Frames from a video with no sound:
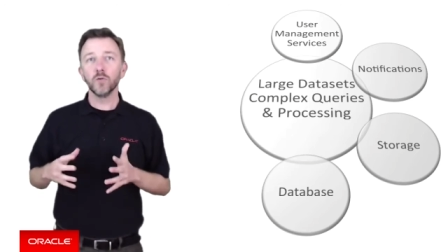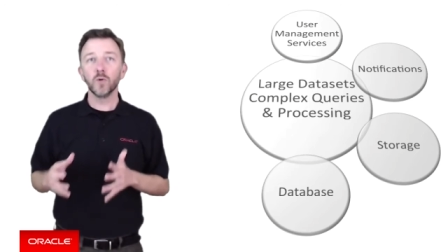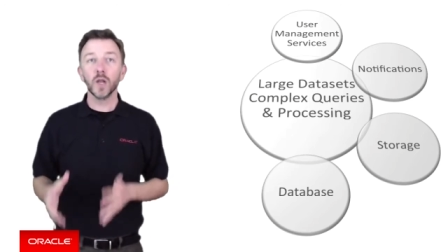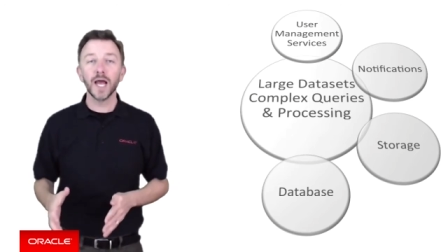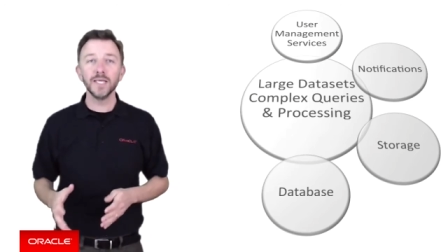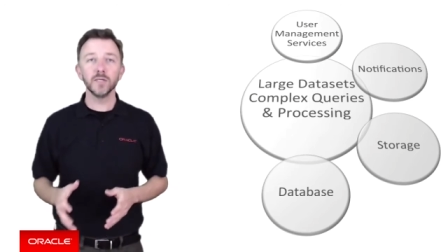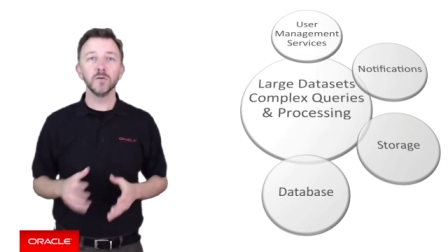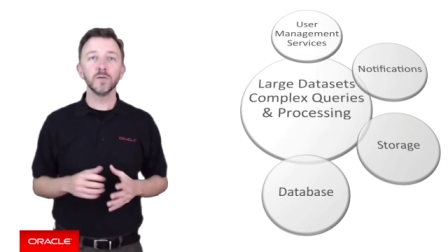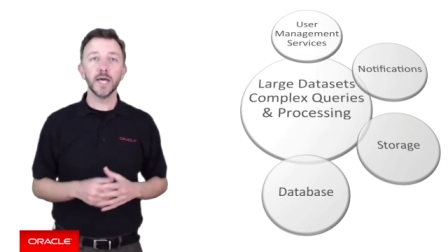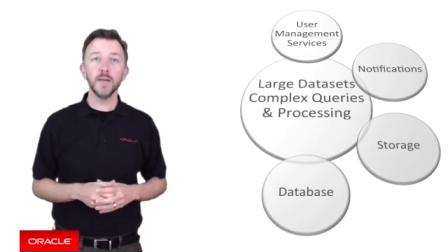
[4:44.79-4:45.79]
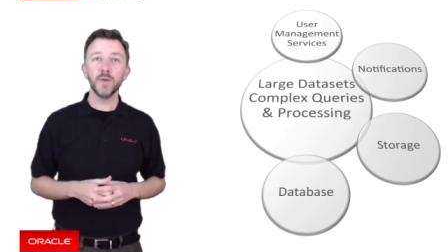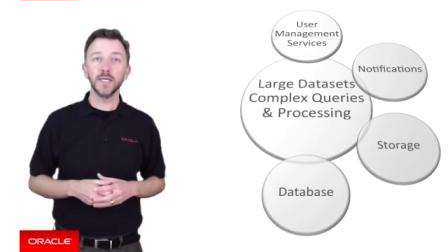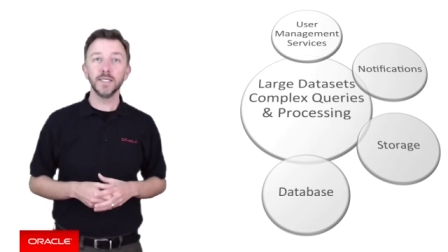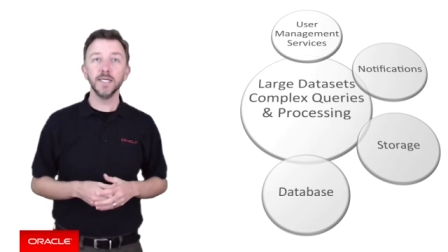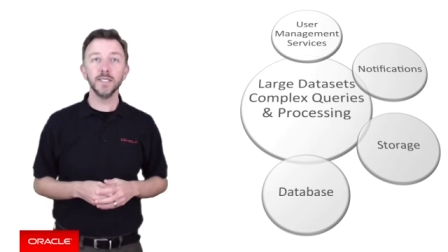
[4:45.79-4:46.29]
relational
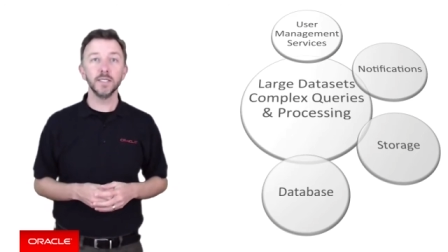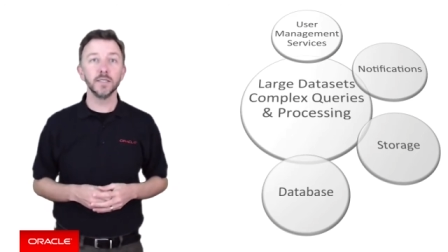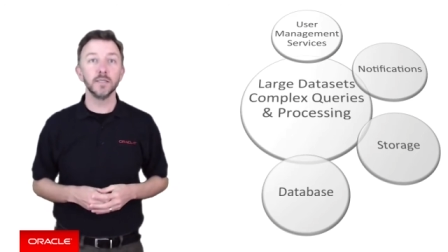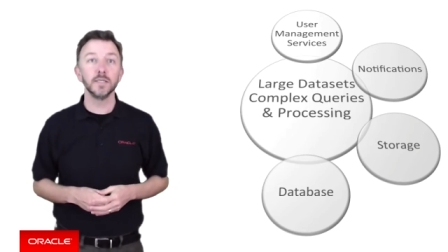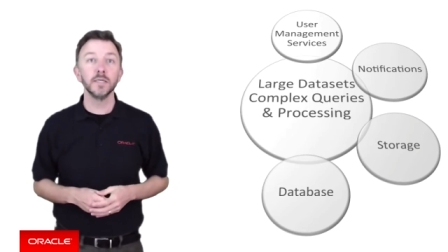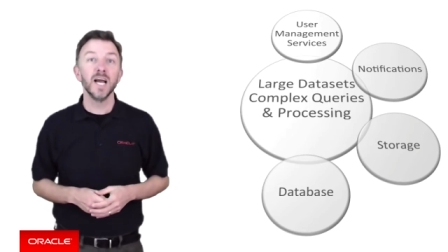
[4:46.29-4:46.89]
database instance,